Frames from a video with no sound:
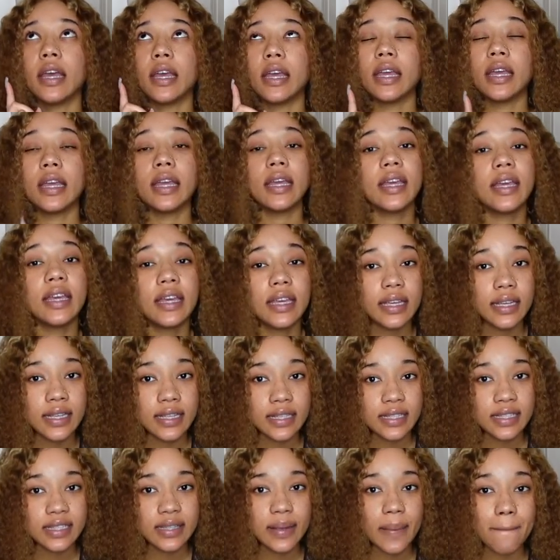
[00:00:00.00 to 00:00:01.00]
It
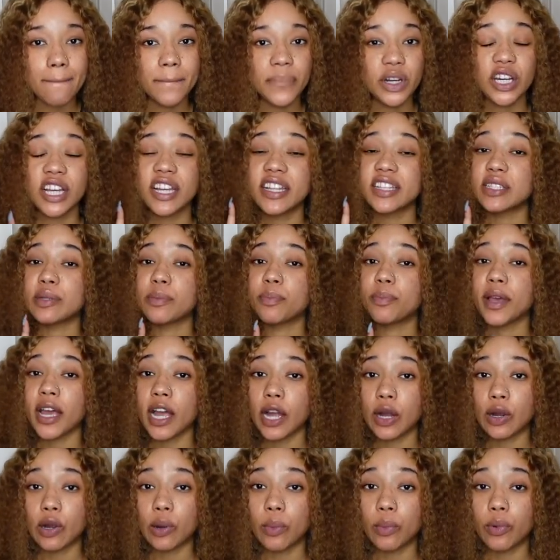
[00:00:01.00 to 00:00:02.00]
is, but it's
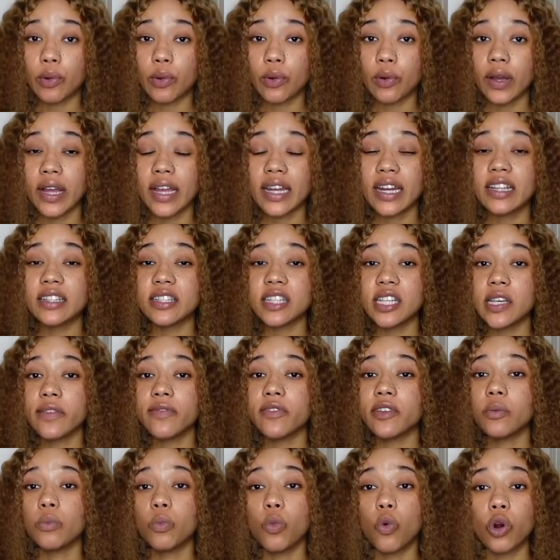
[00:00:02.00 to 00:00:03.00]
bearable. And it's
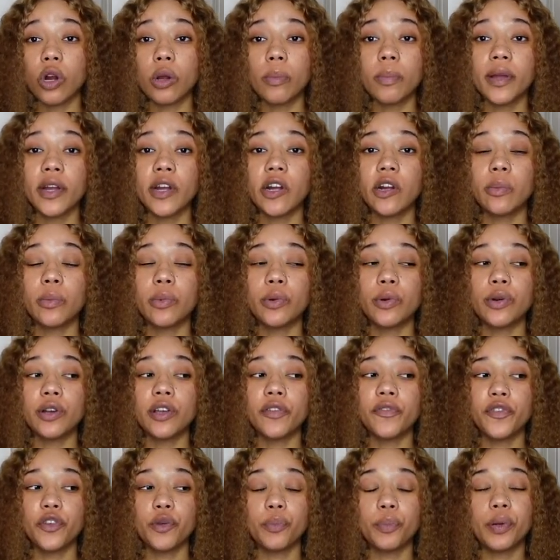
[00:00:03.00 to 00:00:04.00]
even more bearable
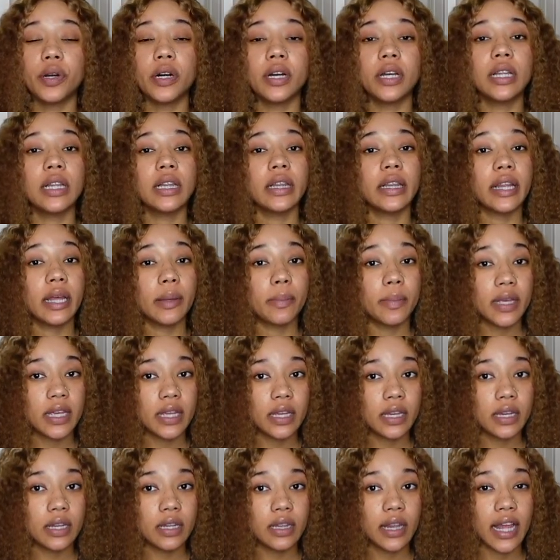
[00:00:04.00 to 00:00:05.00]
if you put
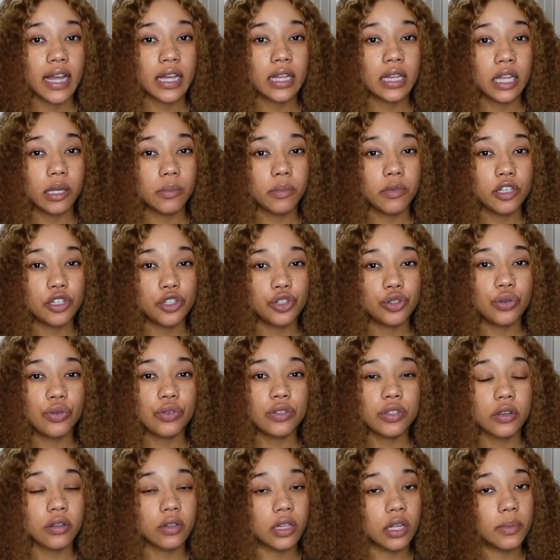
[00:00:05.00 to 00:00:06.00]
lemon, like lemon
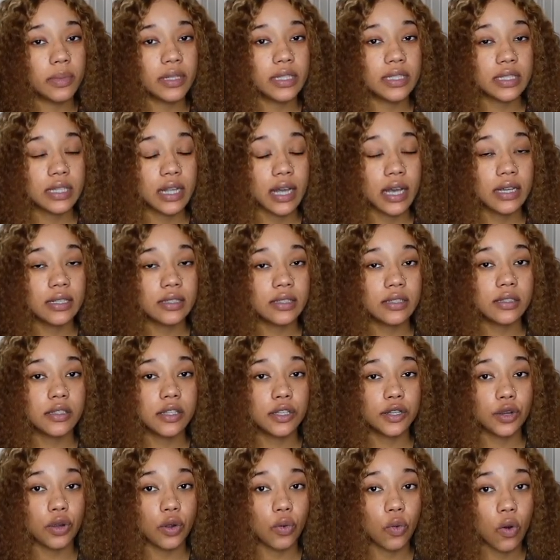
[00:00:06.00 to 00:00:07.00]
juice or lemon slices
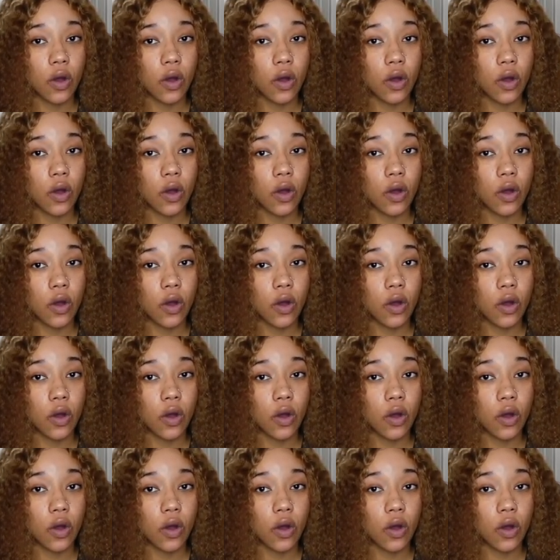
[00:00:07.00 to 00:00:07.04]
in your